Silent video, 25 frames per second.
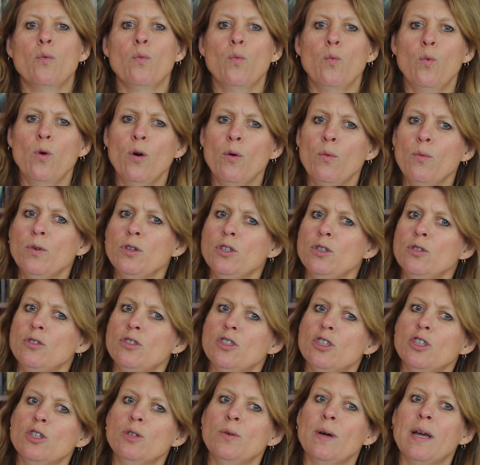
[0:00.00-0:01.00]
What would you
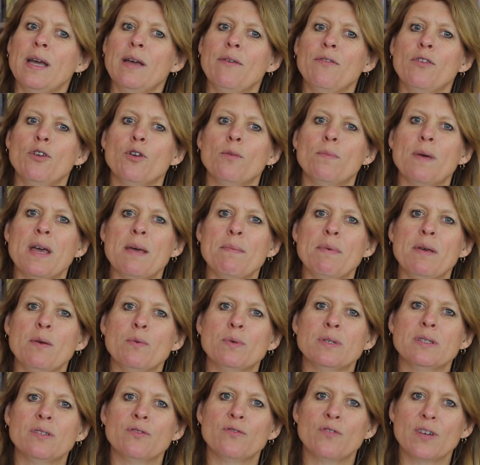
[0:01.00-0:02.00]
do if your baby
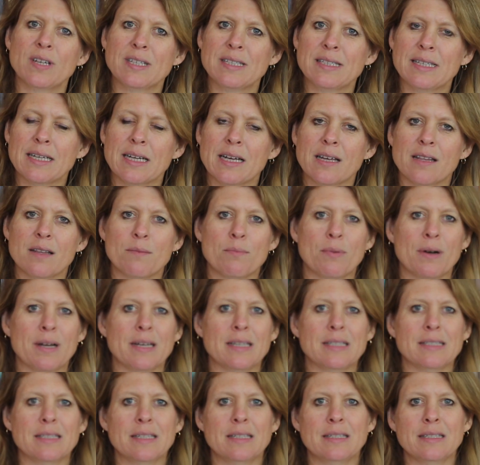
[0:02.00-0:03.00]
was fussing at the
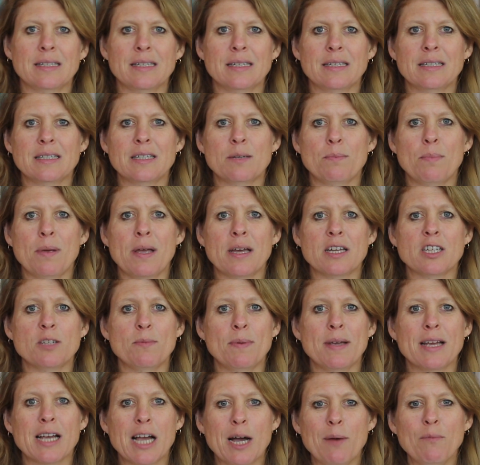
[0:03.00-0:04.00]
breast and didn't appear
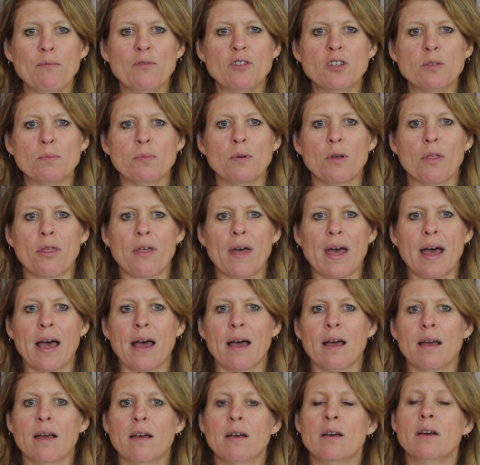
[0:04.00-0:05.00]
to be comfortable
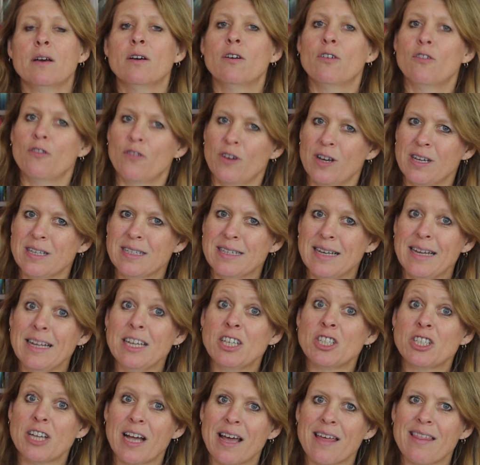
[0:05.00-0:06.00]
there?
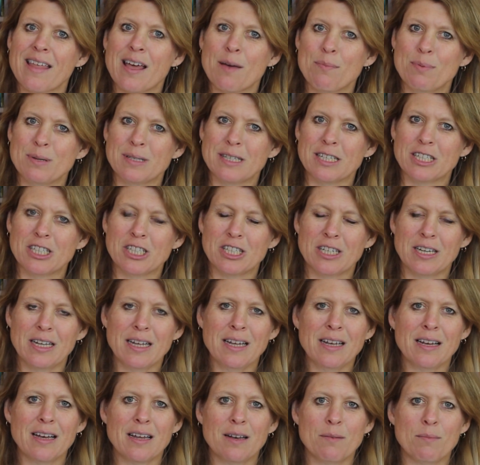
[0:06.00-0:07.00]
Firstly, check their
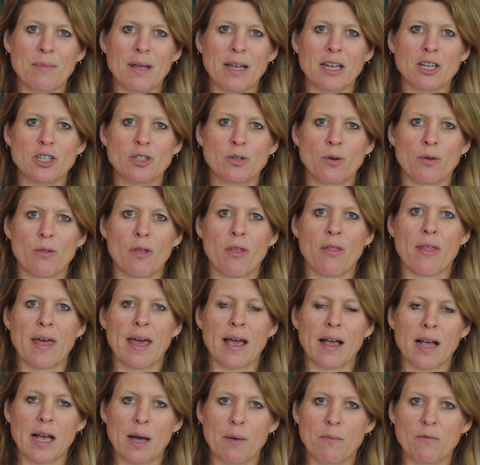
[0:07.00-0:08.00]
positioning and make sure that
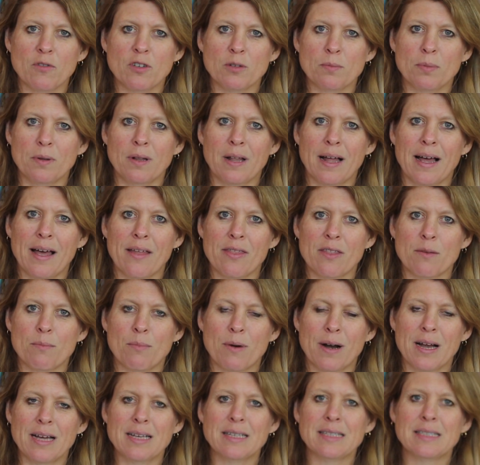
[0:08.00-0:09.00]
they're comfortable at the
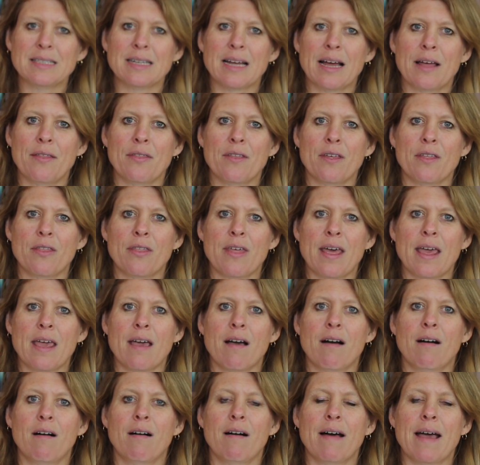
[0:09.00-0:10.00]
breast and that
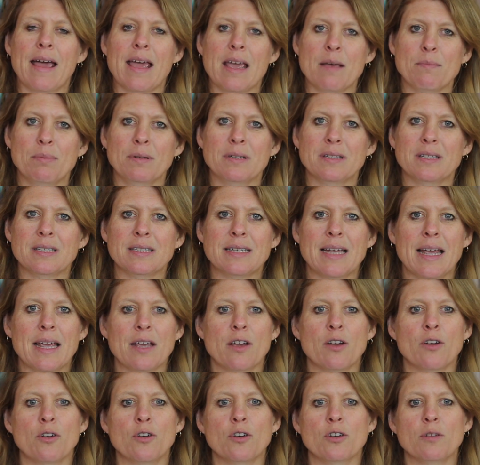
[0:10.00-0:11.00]
they are able to
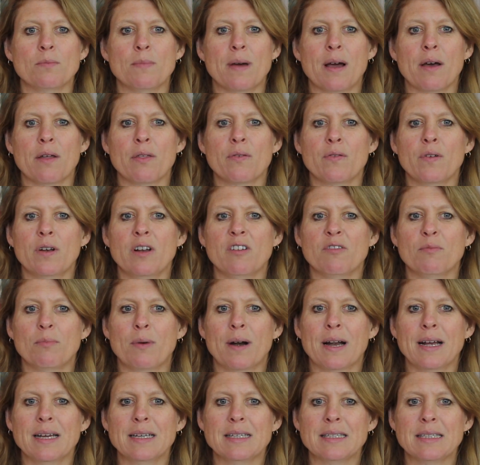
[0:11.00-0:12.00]
take a good mouthful of
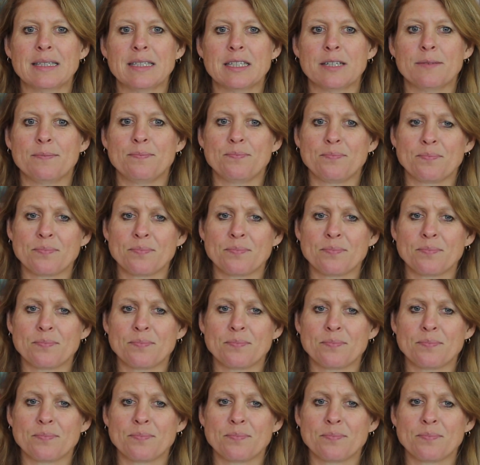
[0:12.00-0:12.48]
breast.